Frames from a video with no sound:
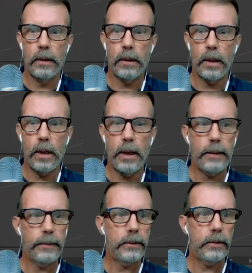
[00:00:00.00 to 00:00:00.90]
All
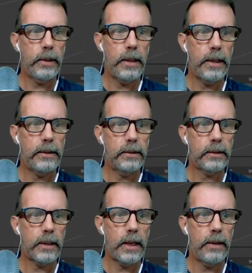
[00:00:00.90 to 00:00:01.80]
right, so yeah, that's
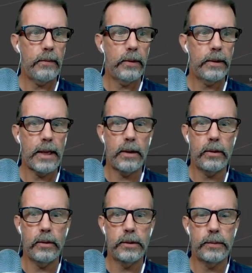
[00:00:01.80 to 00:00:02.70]
kind of what that
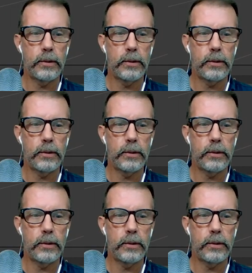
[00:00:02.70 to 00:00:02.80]
hood's supposed